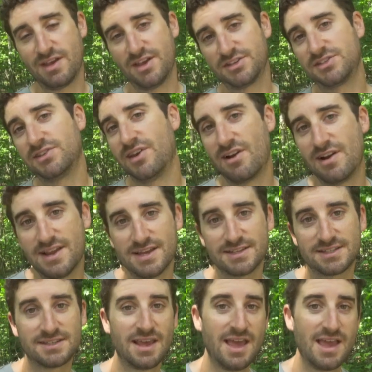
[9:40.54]
so there it
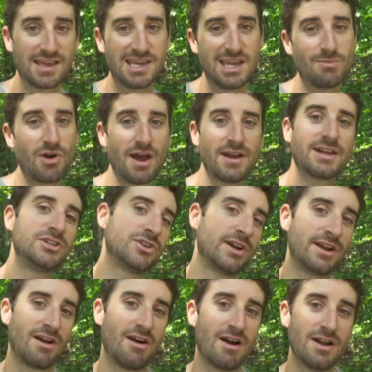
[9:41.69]
is. Keep riding and
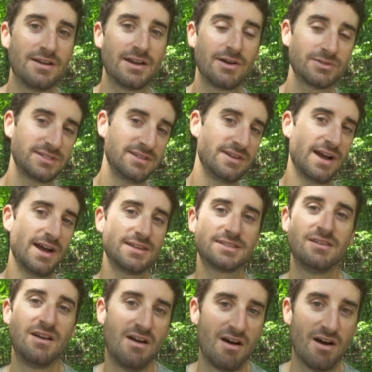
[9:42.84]
training hard, and I will see you guys
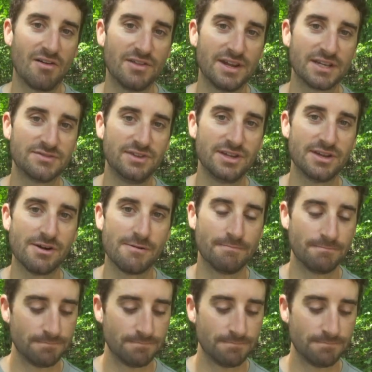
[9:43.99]
on the next video.